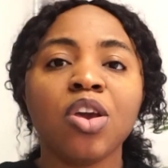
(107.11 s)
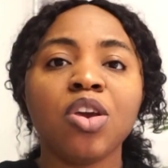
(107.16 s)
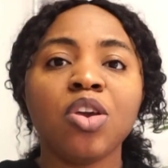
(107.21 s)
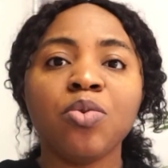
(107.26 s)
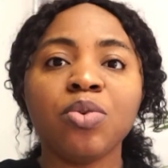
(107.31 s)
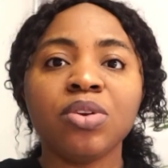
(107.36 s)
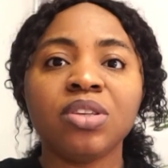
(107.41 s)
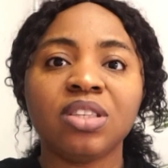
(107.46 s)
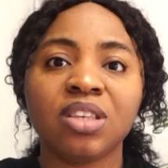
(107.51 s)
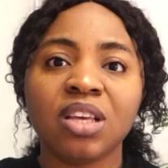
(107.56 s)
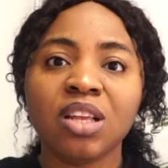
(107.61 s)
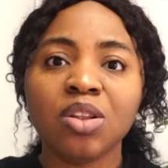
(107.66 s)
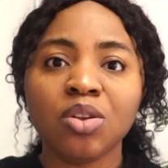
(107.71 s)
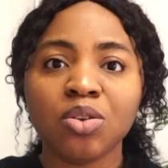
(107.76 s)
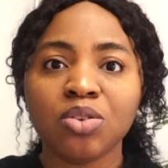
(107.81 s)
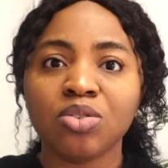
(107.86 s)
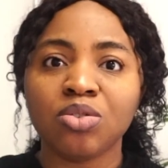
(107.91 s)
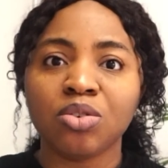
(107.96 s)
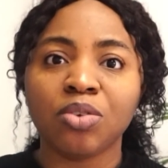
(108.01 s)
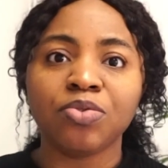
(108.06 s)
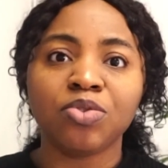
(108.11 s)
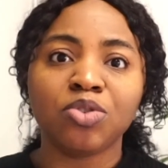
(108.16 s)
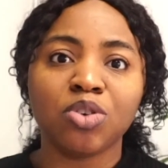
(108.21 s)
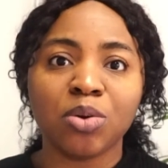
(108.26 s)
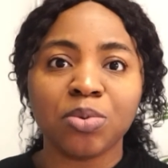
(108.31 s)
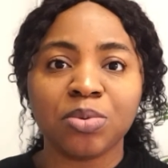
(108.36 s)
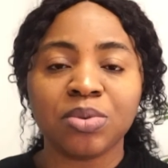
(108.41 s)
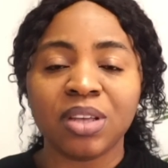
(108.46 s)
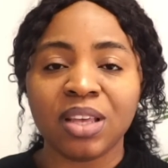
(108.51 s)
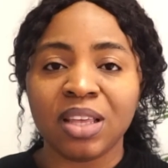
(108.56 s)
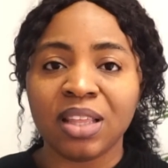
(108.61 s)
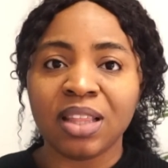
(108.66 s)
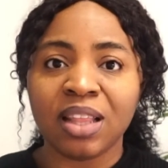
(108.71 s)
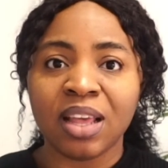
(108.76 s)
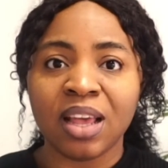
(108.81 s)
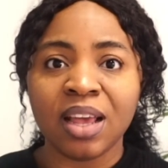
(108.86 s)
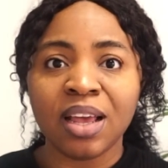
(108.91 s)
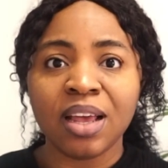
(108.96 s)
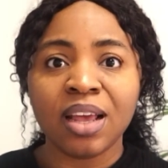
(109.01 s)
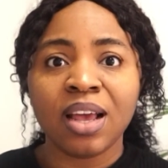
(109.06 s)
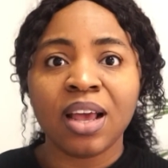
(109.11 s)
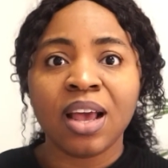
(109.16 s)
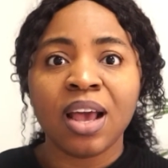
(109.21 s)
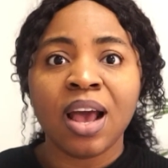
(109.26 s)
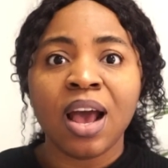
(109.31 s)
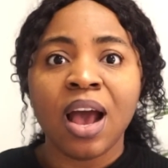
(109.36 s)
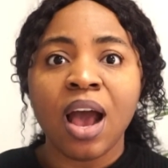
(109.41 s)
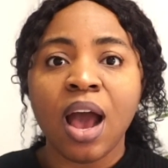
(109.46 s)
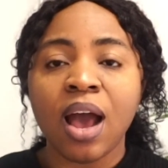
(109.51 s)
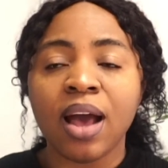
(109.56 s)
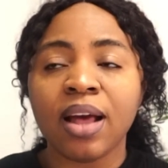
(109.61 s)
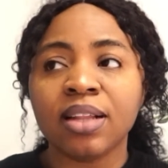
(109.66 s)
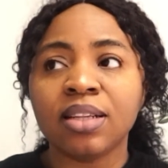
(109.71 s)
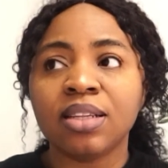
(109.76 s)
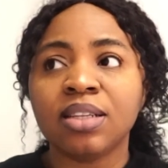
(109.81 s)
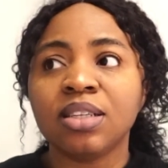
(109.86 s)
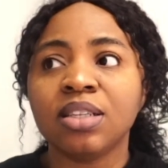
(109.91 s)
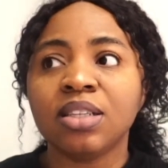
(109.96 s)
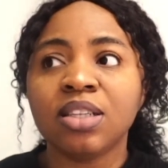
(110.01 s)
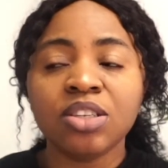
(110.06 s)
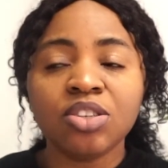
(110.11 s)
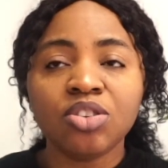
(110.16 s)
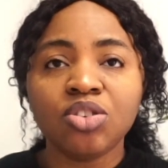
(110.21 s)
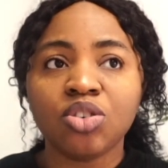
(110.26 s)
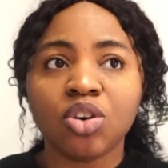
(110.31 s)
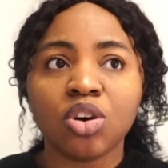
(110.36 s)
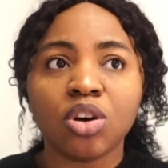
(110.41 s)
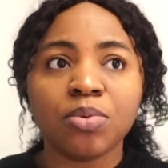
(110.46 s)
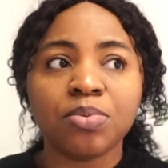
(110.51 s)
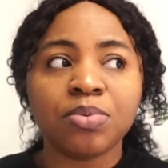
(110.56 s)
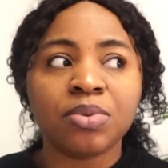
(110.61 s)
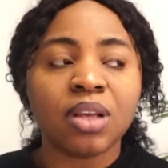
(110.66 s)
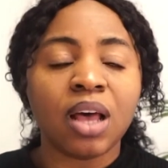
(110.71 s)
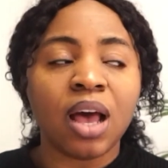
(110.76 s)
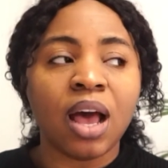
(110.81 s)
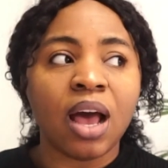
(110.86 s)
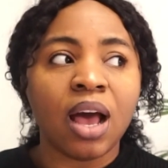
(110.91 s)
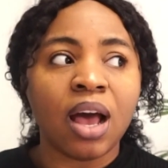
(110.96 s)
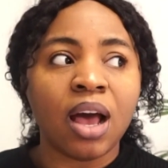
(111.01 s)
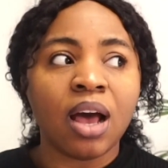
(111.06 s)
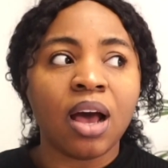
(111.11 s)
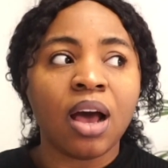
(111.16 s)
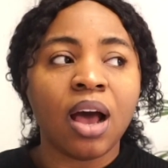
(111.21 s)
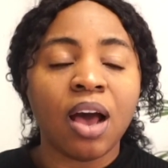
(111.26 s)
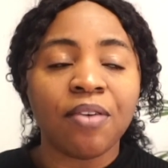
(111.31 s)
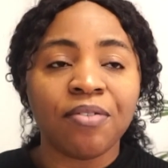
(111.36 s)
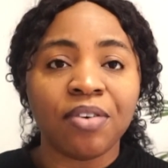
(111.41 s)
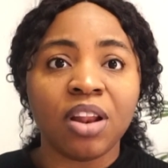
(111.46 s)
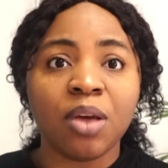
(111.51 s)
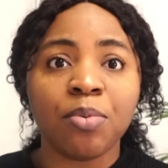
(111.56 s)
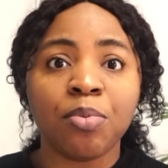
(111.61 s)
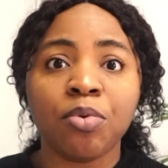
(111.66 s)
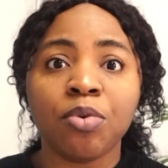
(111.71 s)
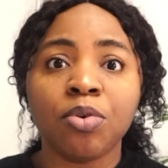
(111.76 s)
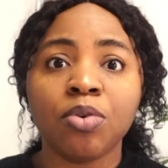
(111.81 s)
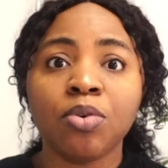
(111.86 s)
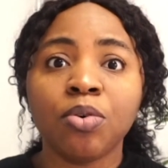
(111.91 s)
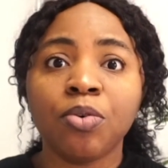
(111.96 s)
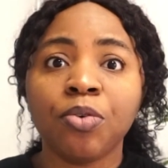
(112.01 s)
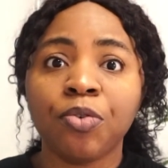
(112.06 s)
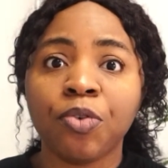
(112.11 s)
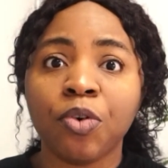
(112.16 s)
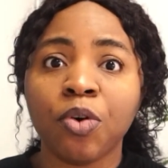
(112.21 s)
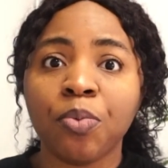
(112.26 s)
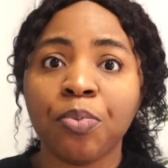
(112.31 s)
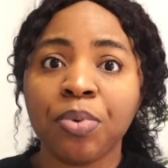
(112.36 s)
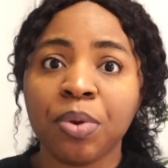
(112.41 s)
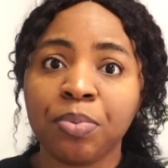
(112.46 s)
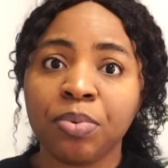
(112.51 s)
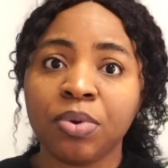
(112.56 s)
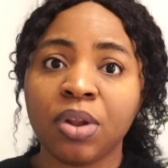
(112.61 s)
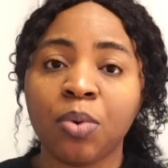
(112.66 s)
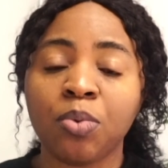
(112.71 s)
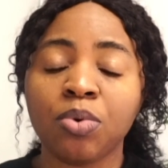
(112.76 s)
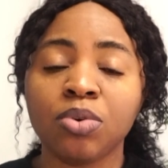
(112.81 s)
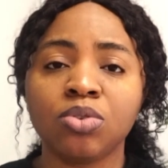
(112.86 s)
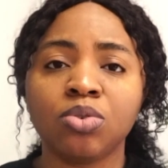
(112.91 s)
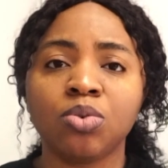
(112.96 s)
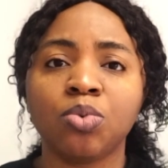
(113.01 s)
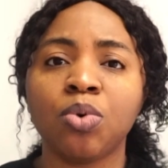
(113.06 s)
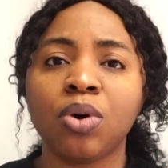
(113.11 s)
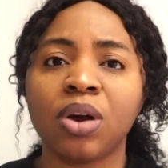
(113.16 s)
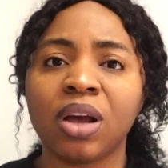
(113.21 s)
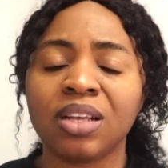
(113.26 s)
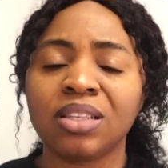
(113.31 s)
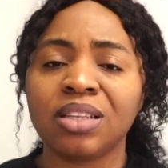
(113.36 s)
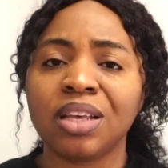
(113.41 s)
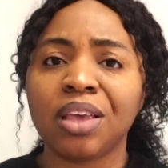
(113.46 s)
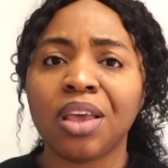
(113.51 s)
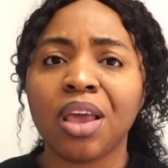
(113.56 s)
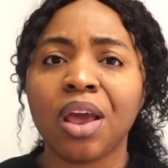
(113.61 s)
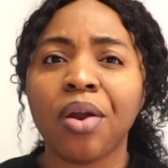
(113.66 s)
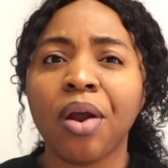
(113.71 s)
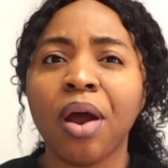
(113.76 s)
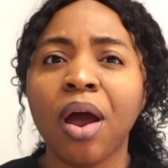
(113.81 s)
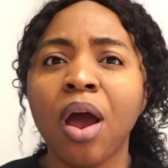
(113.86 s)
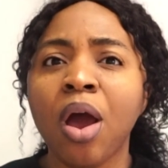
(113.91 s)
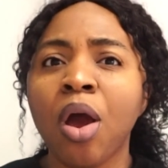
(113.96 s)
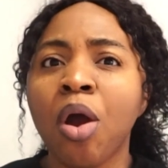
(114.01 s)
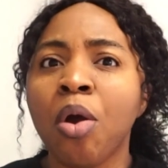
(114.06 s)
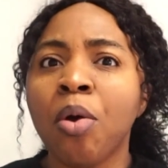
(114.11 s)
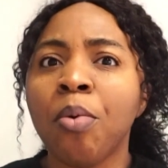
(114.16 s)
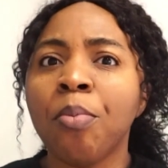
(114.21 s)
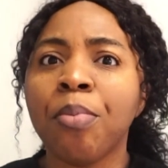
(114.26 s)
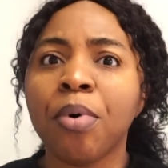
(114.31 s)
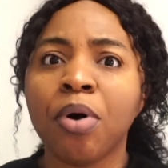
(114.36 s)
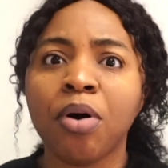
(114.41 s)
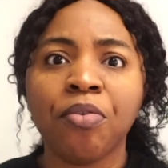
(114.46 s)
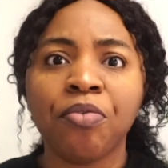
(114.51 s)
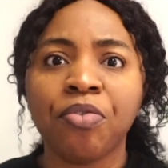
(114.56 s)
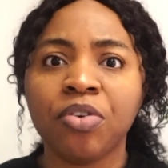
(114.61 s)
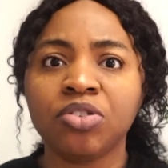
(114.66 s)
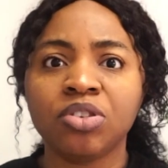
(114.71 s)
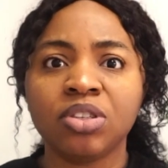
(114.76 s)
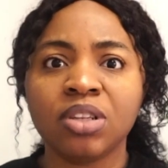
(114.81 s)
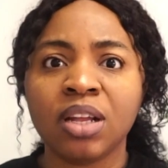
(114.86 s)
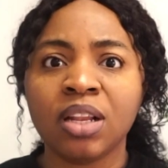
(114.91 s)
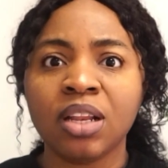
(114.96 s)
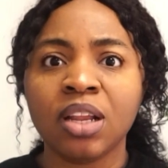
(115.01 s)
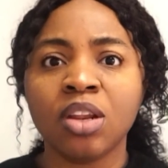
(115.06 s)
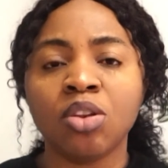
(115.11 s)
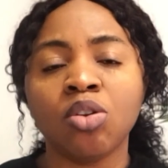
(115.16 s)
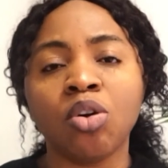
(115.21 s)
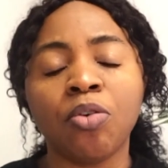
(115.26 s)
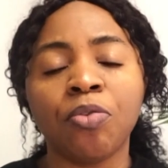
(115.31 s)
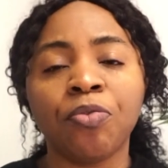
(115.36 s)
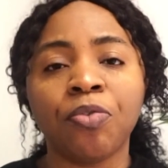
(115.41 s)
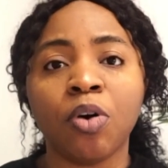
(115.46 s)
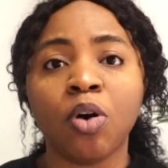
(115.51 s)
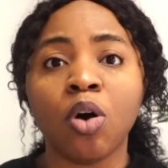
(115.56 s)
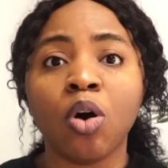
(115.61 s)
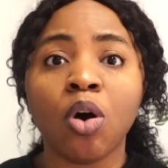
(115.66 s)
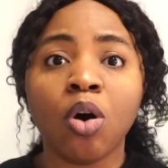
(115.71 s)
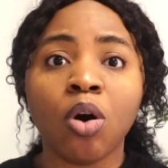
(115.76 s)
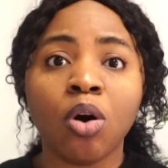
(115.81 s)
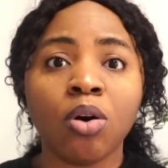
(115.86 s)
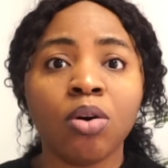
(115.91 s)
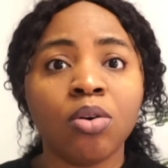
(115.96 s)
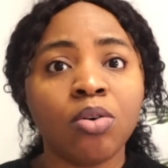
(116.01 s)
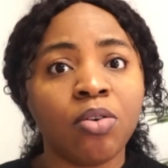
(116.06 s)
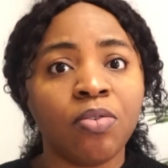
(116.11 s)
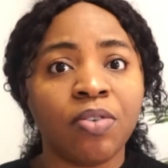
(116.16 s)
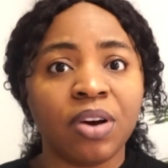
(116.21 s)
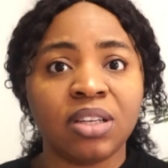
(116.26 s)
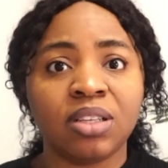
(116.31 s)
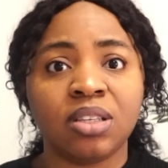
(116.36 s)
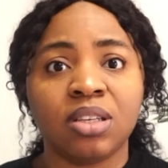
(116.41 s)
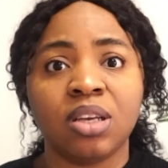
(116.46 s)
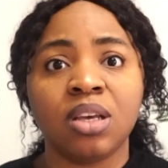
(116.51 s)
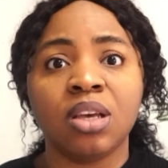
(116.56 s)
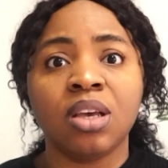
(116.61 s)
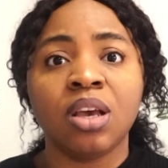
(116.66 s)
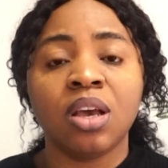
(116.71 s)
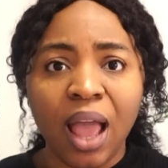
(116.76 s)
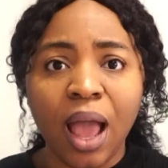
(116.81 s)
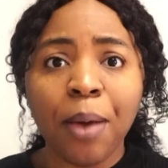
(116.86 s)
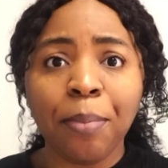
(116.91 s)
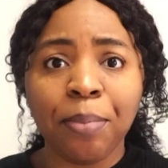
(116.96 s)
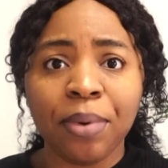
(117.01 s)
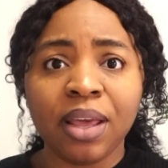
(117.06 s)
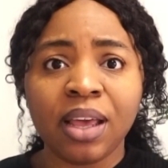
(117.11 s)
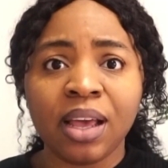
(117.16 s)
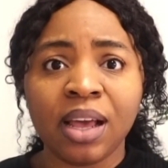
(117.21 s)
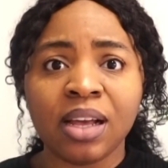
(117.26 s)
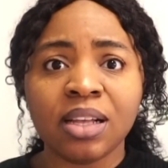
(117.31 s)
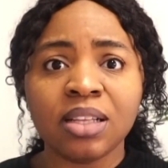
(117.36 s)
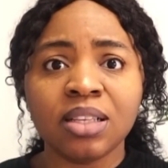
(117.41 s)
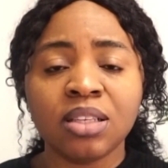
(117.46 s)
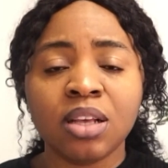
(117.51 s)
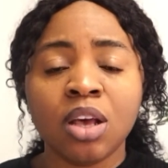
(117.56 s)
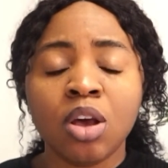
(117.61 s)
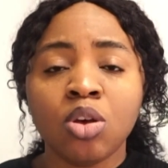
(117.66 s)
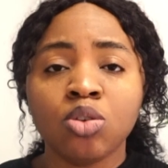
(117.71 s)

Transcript: You will see lots of jobs in there, and these jobs are available for people that want to work as a carer, but unfortunately not for all overseas applicants.